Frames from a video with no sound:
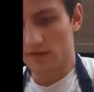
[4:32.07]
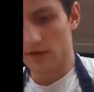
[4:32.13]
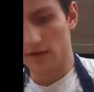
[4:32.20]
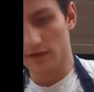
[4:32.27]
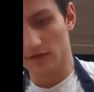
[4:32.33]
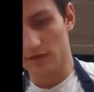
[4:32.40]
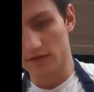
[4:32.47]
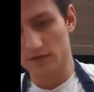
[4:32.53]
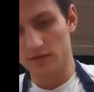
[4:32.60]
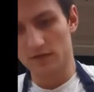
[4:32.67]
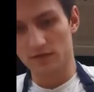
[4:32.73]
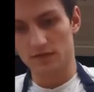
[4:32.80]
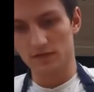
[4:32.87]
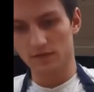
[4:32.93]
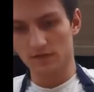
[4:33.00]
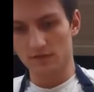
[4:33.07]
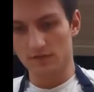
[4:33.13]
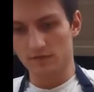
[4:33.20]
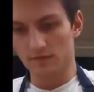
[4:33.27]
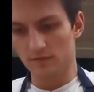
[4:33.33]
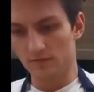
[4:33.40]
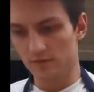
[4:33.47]
we are just going to
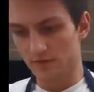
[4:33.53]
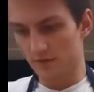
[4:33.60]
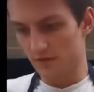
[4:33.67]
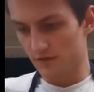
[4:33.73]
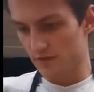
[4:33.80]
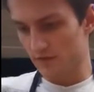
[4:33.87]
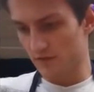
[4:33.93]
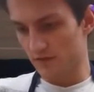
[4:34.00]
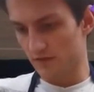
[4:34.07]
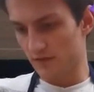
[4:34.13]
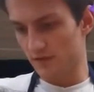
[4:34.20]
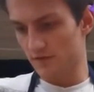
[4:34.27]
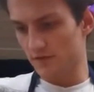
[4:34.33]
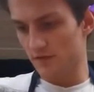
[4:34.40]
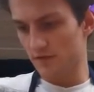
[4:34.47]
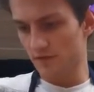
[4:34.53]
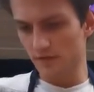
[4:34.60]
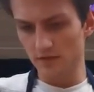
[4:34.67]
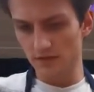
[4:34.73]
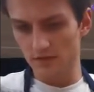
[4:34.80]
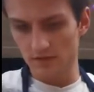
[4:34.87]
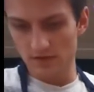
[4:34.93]
work on
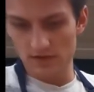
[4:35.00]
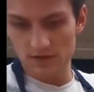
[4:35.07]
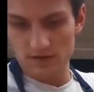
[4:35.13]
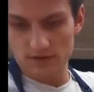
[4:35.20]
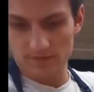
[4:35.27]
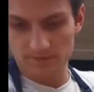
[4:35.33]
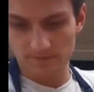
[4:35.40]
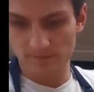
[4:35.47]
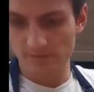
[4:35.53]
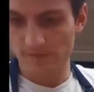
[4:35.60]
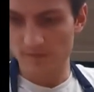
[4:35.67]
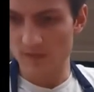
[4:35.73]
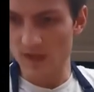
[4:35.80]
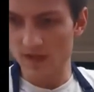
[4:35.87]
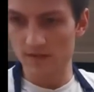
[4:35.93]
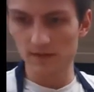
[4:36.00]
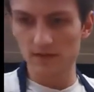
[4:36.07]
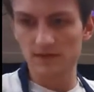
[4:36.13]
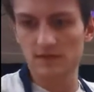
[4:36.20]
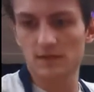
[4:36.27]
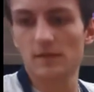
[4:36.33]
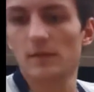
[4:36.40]

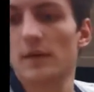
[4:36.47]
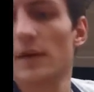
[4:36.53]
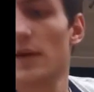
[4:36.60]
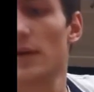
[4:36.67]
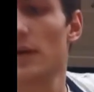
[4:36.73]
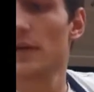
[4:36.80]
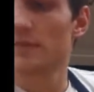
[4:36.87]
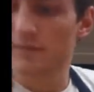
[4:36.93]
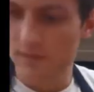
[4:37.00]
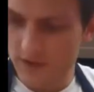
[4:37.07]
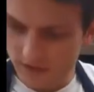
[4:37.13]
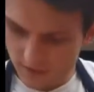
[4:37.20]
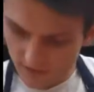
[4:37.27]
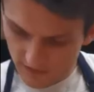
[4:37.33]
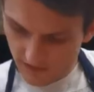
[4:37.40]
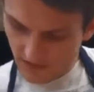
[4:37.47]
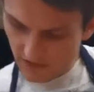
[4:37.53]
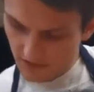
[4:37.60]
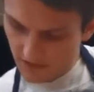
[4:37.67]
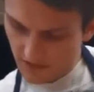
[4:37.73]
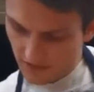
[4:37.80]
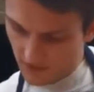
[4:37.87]
this middle
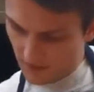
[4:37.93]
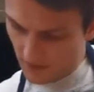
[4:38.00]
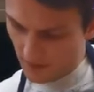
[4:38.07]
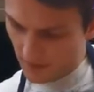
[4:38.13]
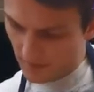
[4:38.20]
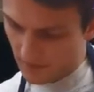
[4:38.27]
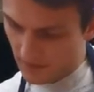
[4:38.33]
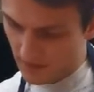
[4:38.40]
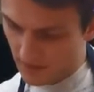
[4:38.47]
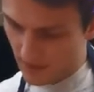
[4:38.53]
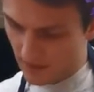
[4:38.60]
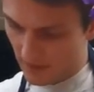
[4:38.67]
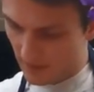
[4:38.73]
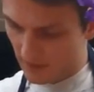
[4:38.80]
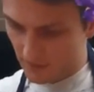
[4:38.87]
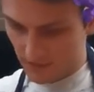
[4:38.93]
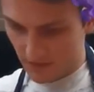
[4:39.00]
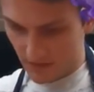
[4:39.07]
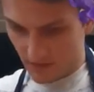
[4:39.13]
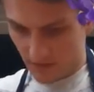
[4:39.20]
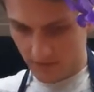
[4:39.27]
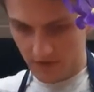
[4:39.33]
section here of the yellows
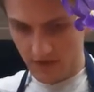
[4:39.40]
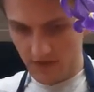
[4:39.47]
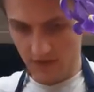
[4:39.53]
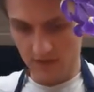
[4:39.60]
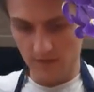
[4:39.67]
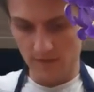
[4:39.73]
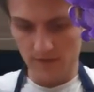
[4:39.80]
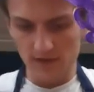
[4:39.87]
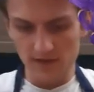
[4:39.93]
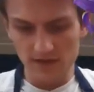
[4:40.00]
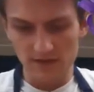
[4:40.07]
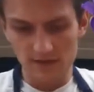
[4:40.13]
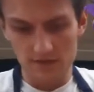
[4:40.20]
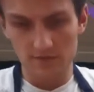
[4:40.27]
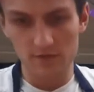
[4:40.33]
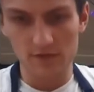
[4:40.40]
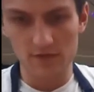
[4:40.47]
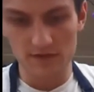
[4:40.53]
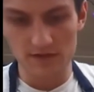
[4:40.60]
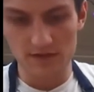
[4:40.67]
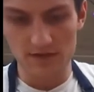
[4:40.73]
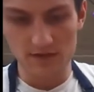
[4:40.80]
and orange. For this, I'm
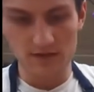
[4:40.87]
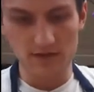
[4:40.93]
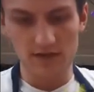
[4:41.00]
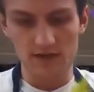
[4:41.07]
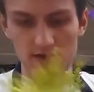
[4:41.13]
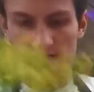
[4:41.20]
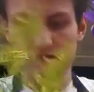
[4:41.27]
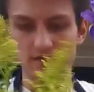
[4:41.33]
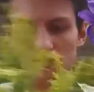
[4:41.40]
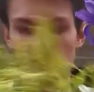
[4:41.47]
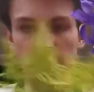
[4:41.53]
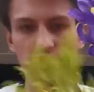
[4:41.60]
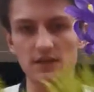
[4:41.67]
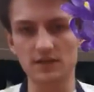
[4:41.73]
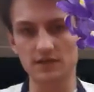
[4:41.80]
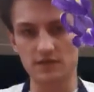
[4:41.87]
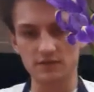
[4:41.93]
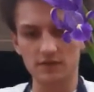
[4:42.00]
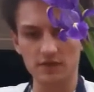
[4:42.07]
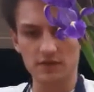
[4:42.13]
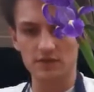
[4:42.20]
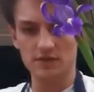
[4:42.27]
using the
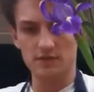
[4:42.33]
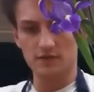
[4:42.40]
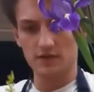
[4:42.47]
solidastra,